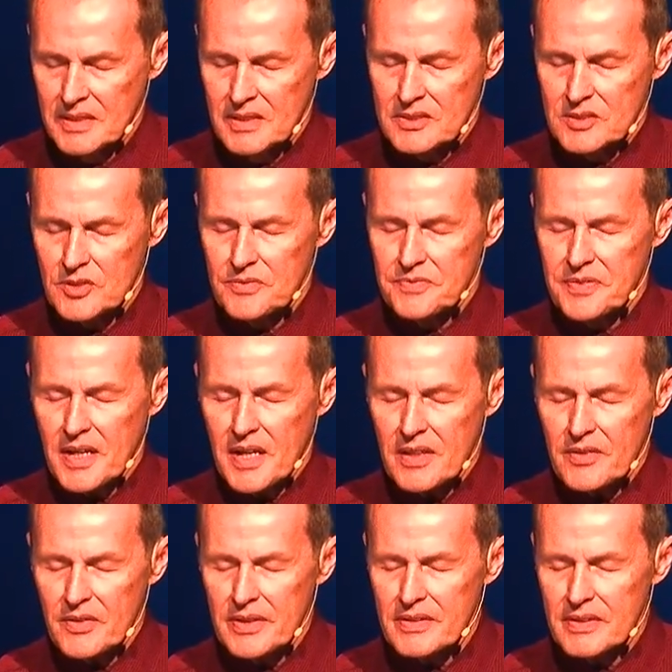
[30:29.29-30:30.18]
So,
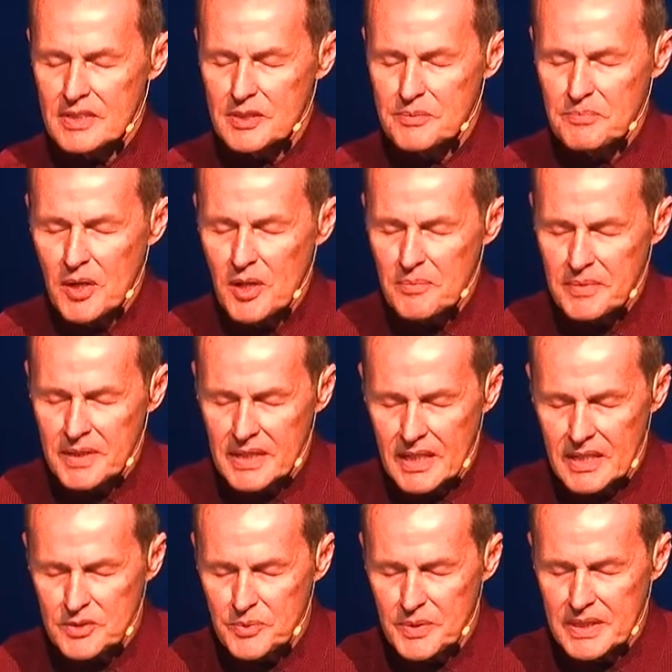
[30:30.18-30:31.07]
Father, in this moment,
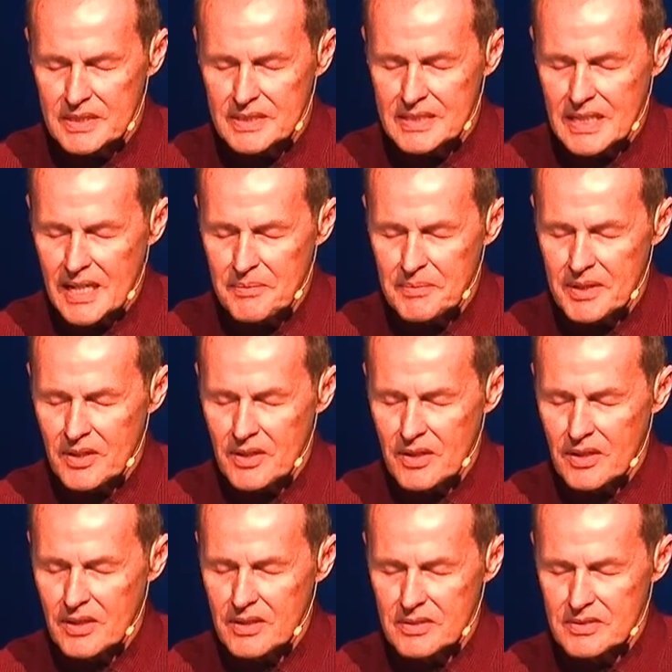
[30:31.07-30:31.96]
as we examine our
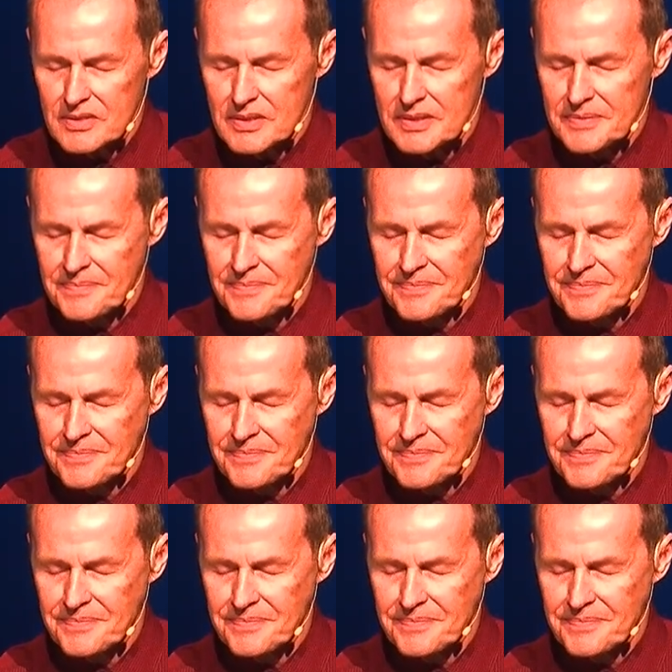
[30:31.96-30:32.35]
hearts,